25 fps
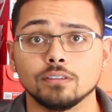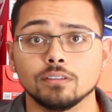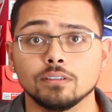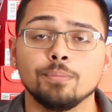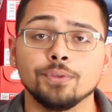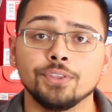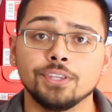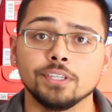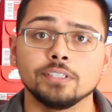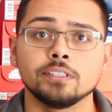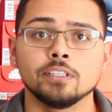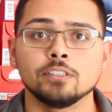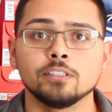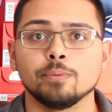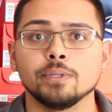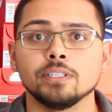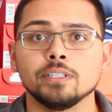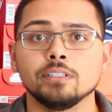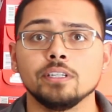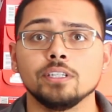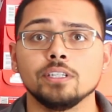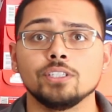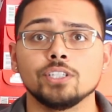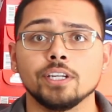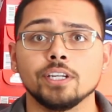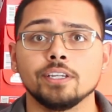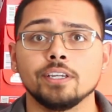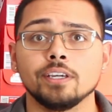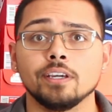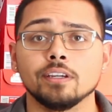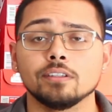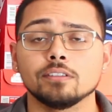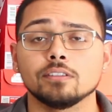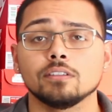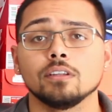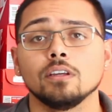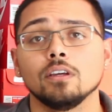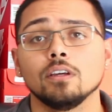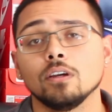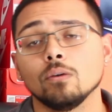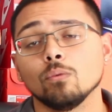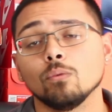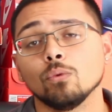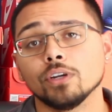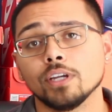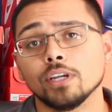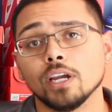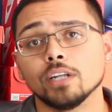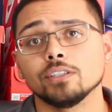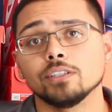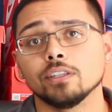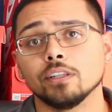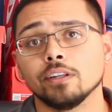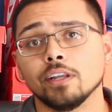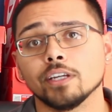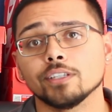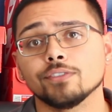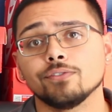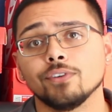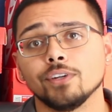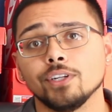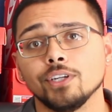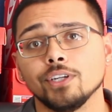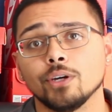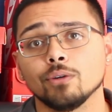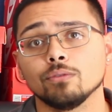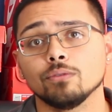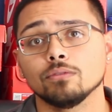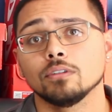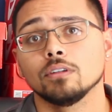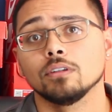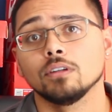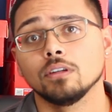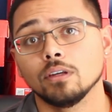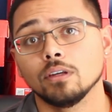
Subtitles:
But this has been DJ Kicks. We'll catch you in the next video.